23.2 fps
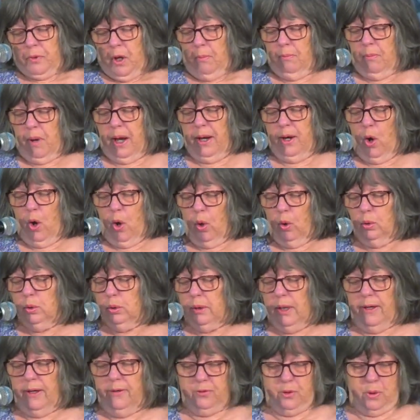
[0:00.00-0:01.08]
my whole
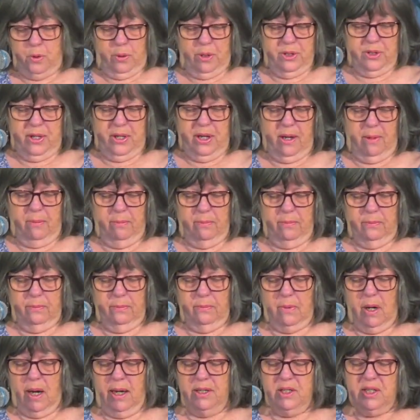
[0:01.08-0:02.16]
life towards him.
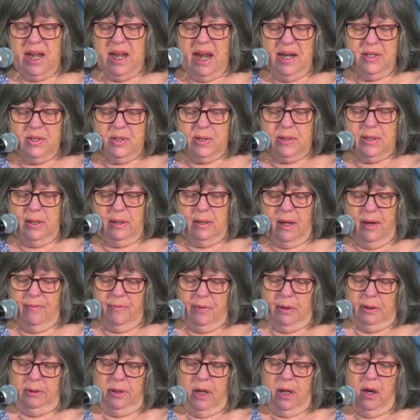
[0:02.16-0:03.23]
I tasted of
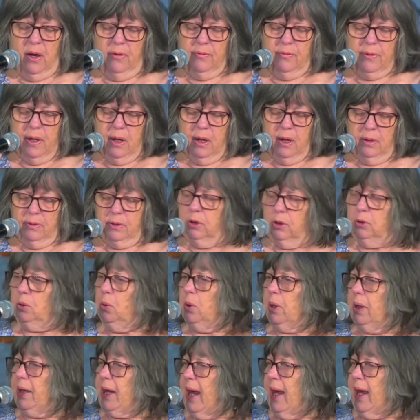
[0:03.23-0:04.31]
the love the
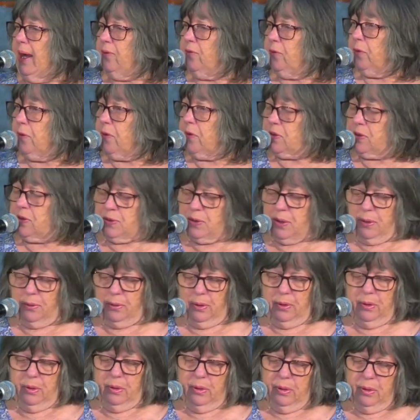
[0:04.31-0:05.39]
Lord had for the
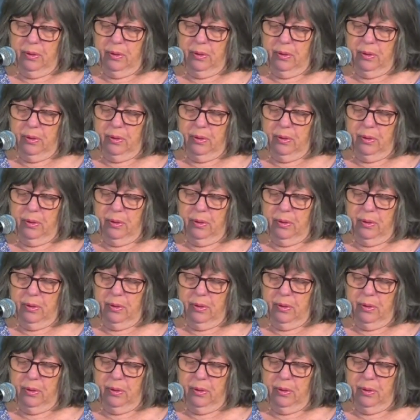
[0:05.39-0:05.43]
sinner,